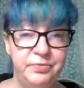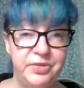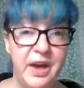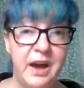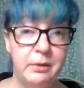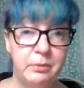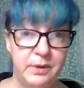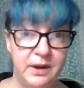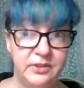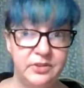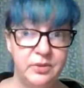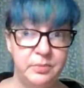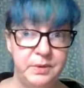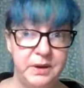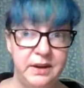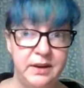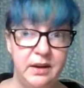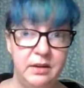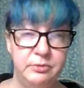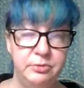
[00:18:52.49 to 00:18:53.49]
that
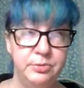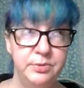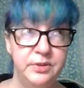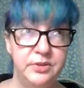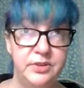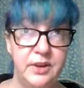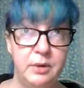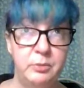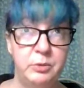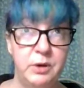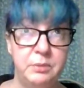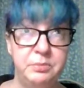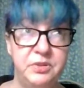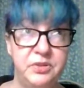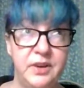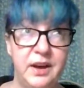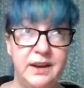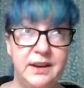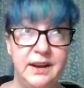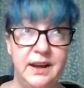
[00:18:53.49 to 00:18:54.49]
recipe came from the same
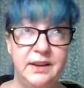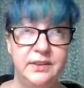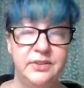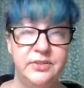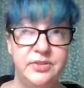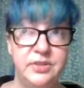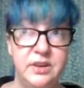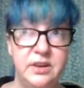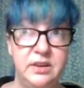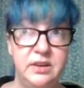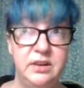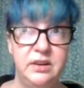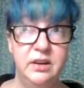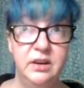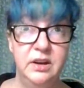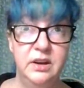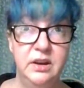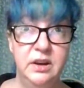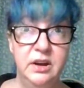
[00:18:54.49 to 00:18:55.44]
website as the,